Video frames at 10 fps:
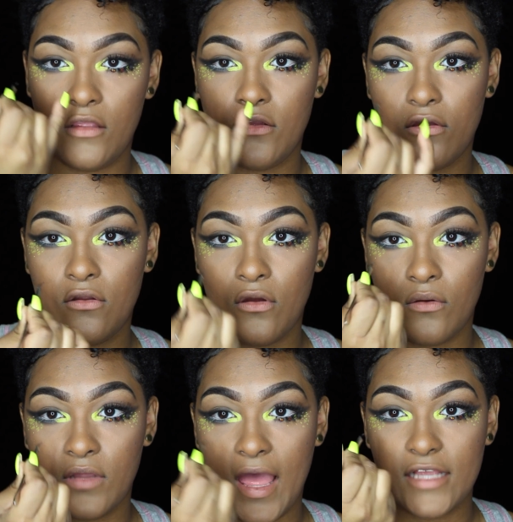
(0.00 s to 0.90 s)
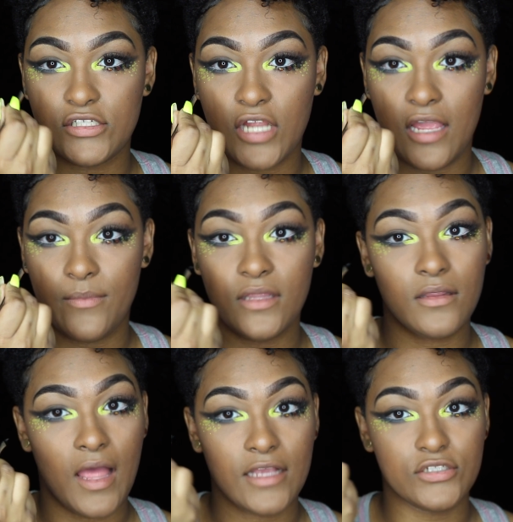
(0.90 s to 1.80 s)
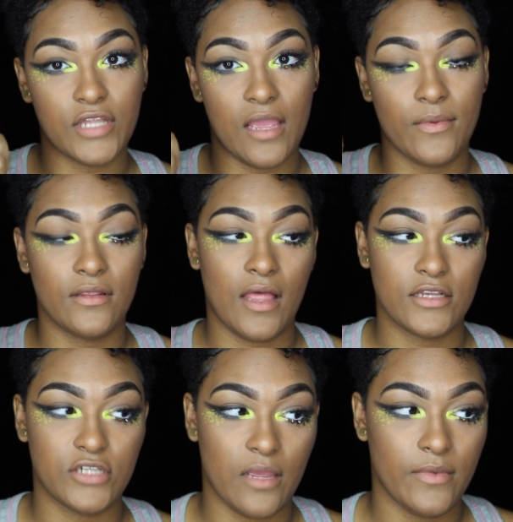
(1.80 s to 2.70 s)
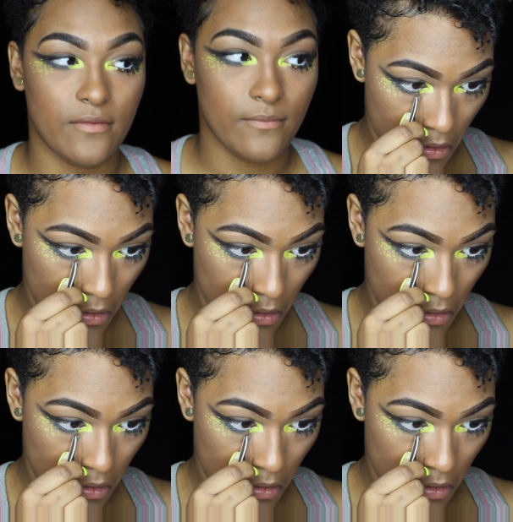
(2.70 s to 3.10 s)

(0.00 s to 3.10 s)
And you're gonna go lash diamond, lash diamond, lash diamond.